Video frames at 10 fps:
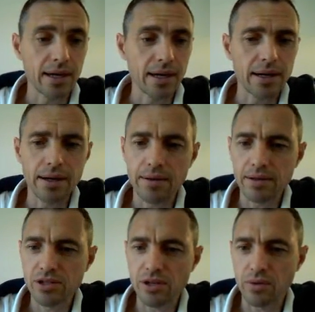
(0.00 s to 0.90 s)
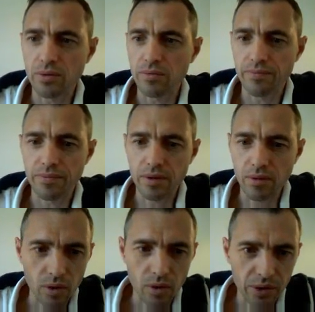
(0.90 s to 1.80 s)
Uh, so
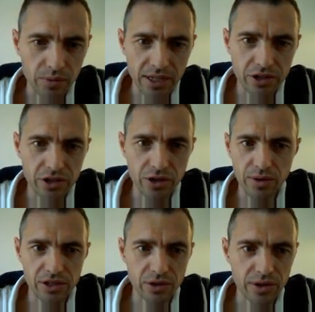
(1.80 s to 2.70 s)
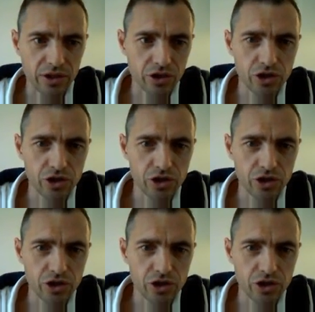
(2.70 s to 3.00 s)
what you will need to do is you need to